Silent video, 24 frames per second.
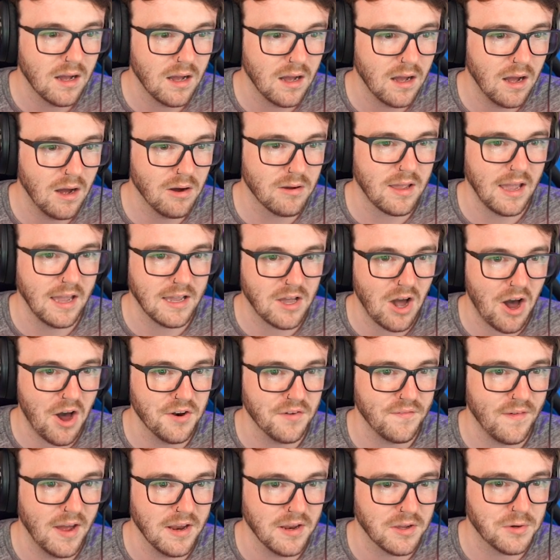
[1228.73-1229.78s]
Okay,
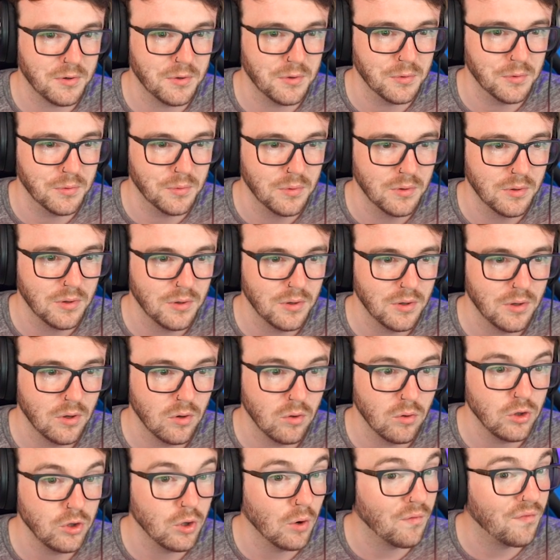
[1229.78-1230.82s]
Carnivine, cool.
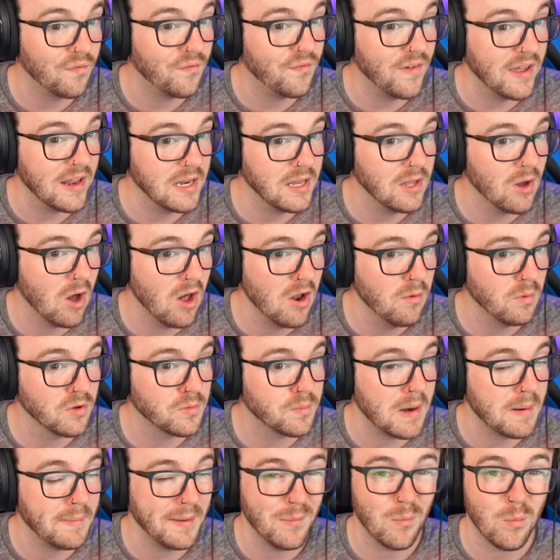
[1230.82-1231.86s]
Your Finneon was
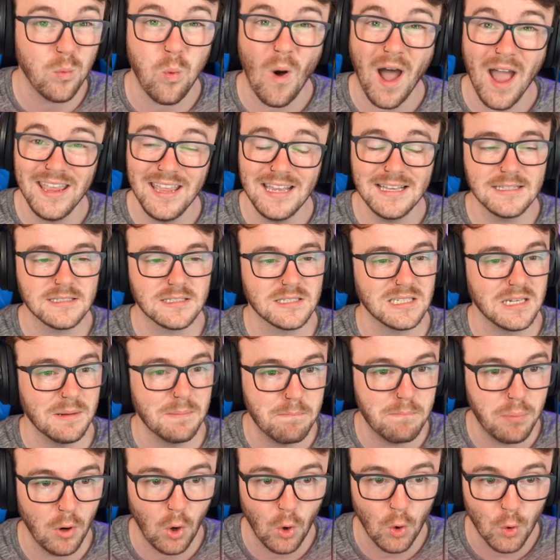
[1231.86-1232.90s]
meant to be white instead of
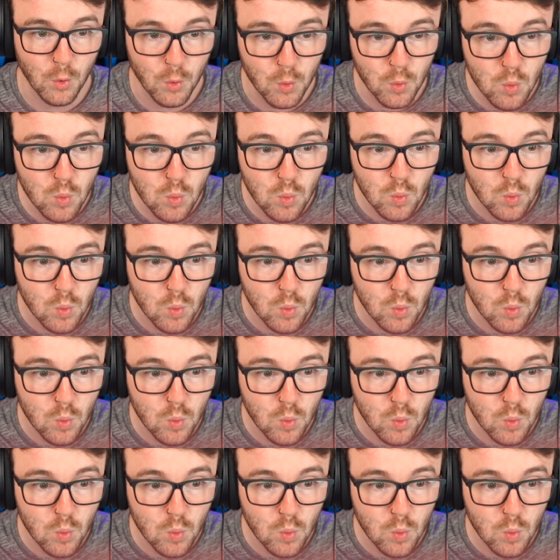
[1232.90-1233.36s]
blue?